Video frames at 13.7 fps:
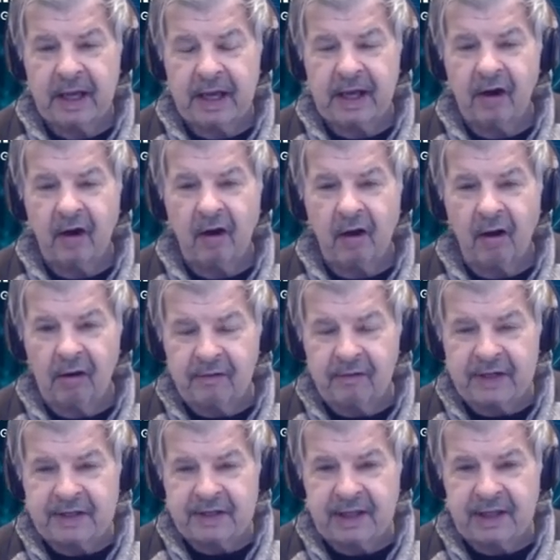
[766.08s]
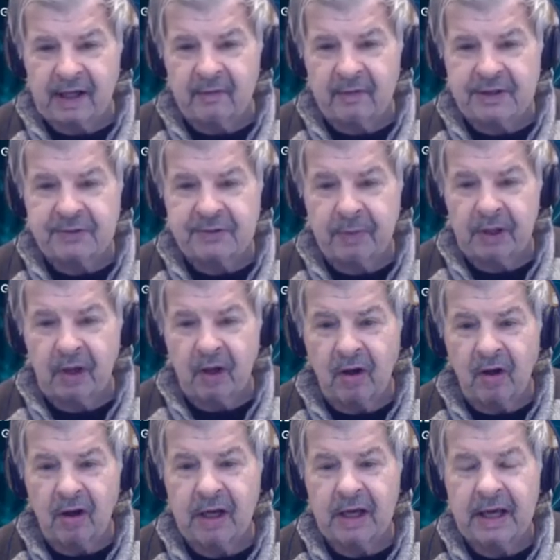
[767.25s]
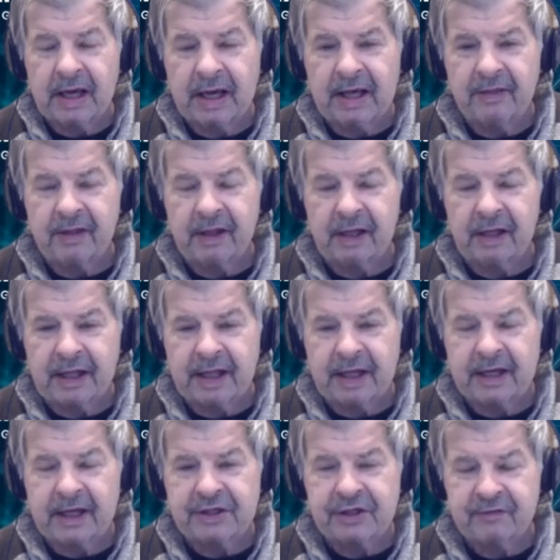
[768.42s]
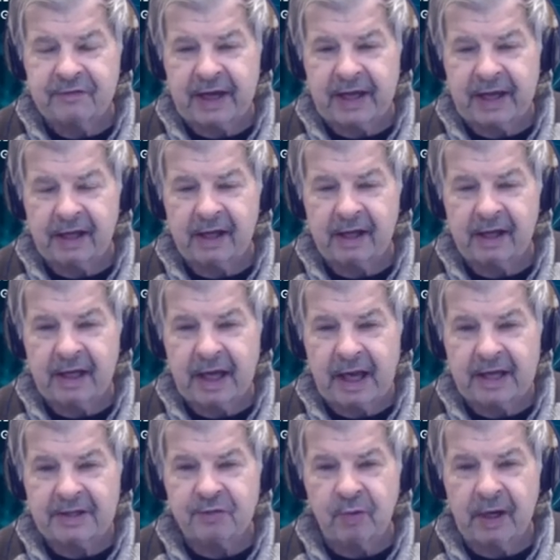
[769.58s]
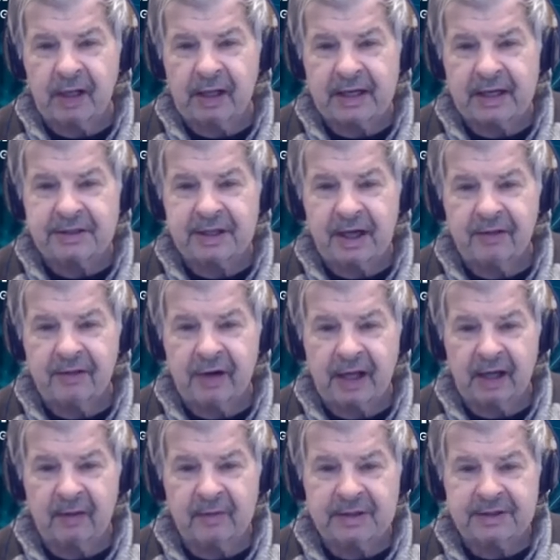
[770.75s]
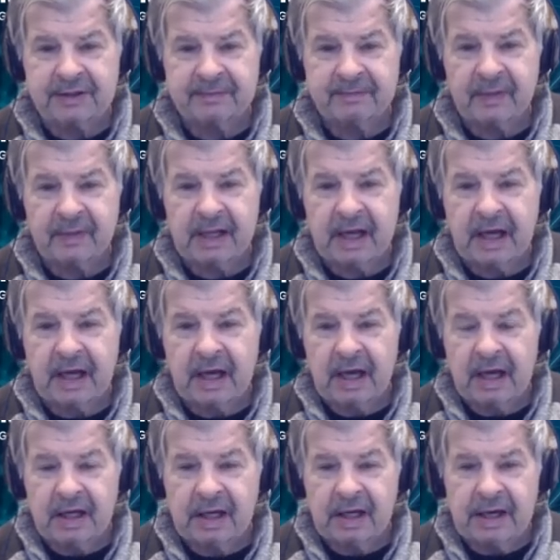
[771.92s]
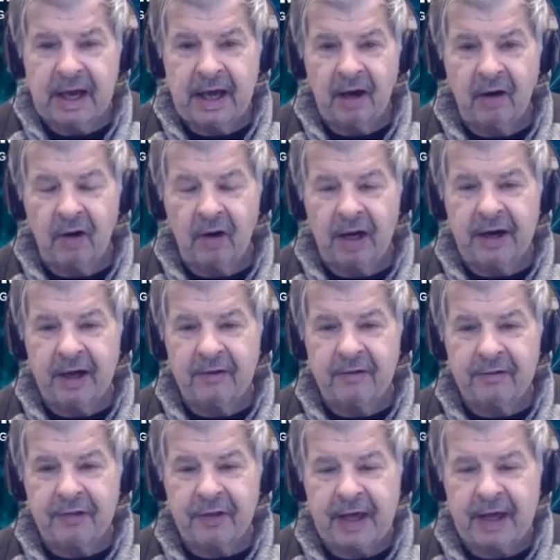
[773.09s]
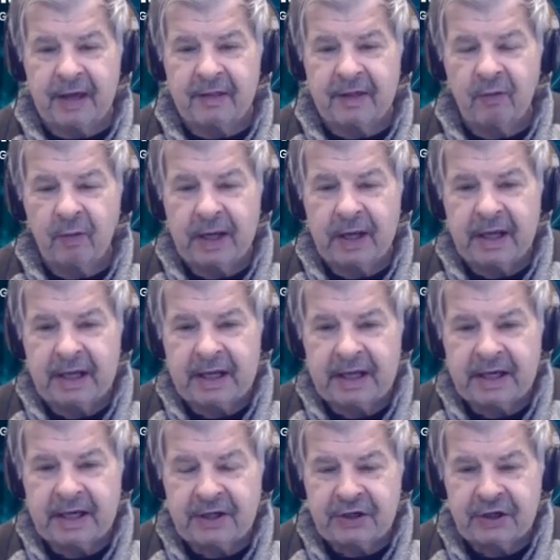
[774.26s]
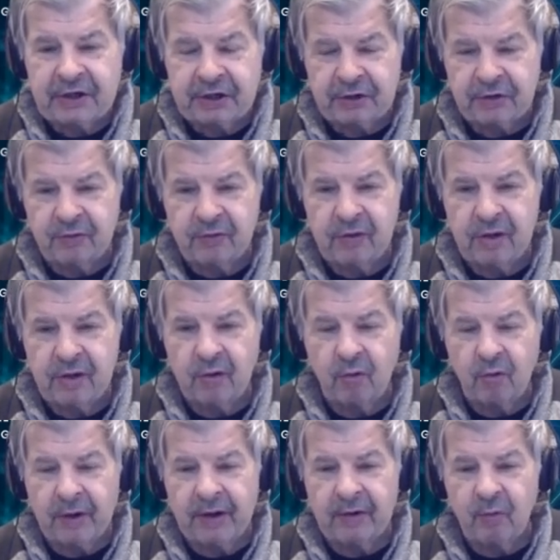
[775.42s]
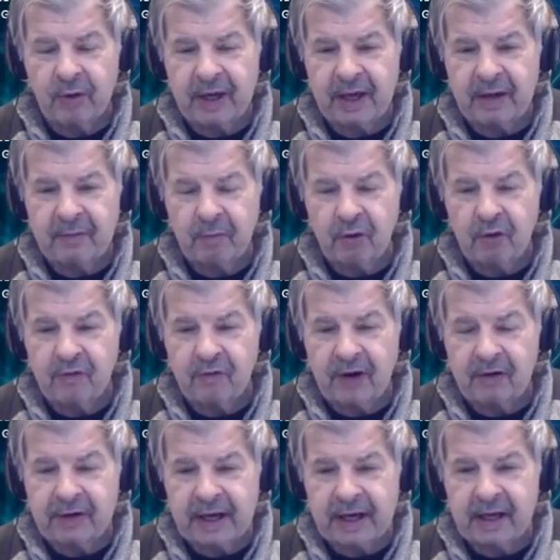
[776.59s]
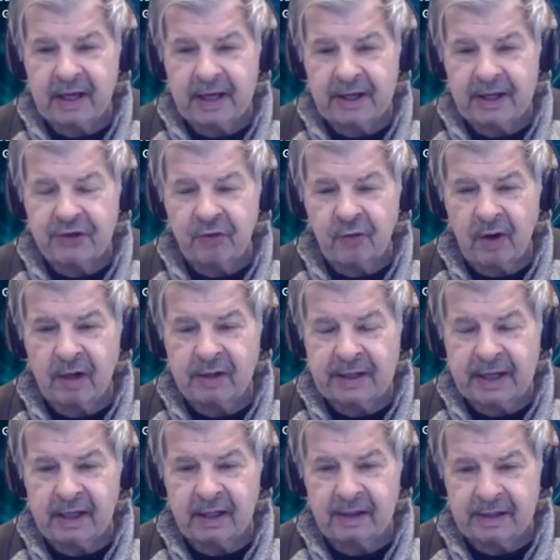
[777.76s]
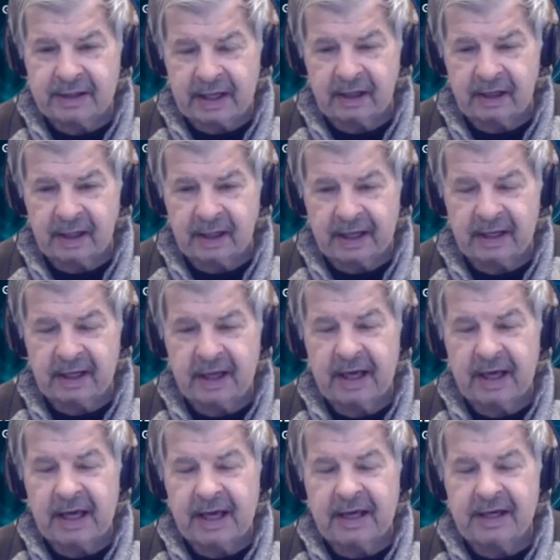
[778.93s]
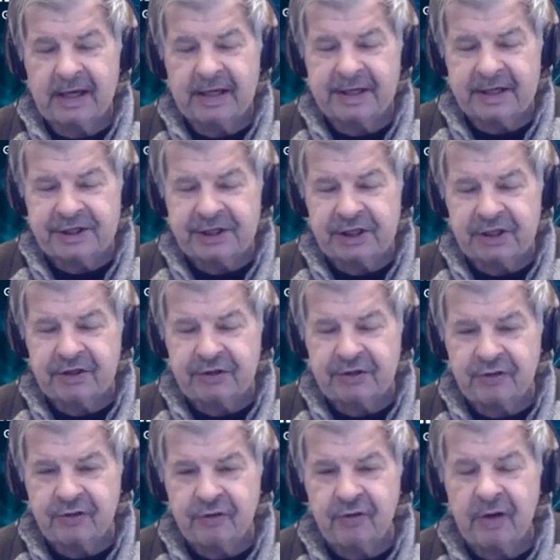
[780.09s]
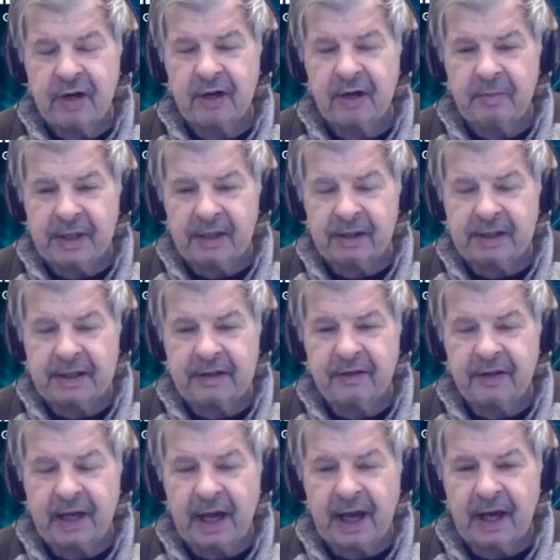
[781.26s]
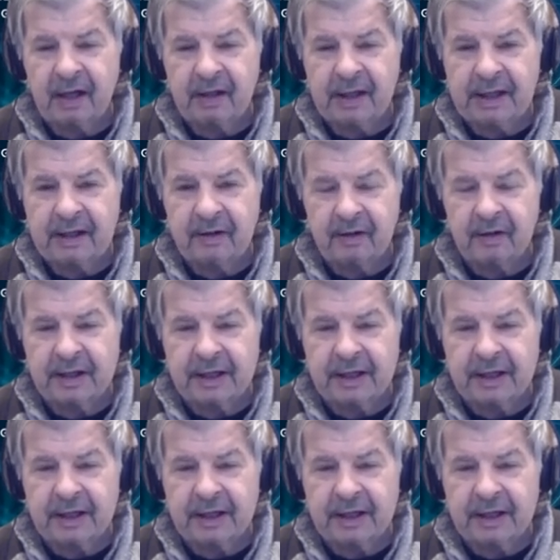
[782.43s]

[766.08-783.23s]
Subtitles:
And all of these elements belong in the lineage of data, as well as other elements. Now, another thing that we need to do when we move our data into our data lake, in addition to building the analytical